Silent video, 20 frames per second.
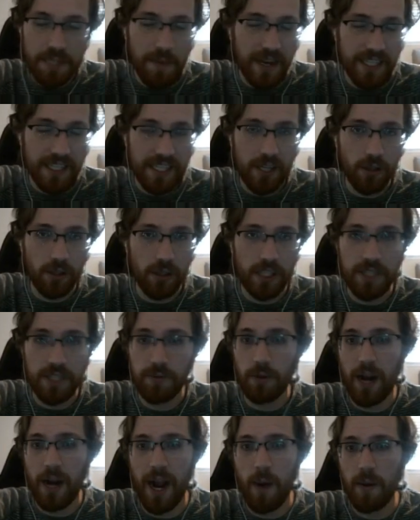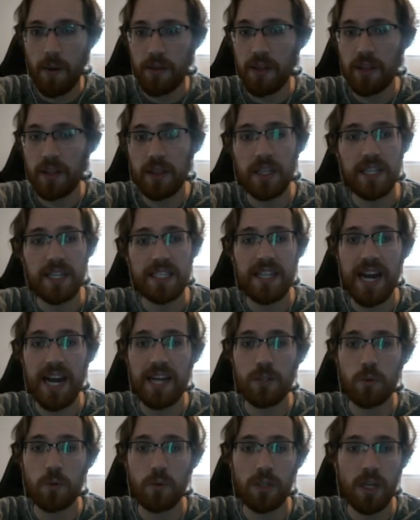my tier list for how I think the
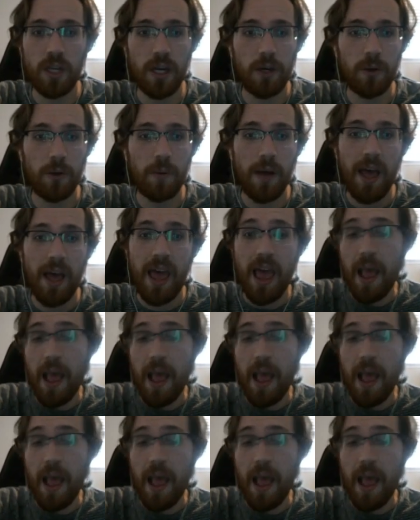designs would go.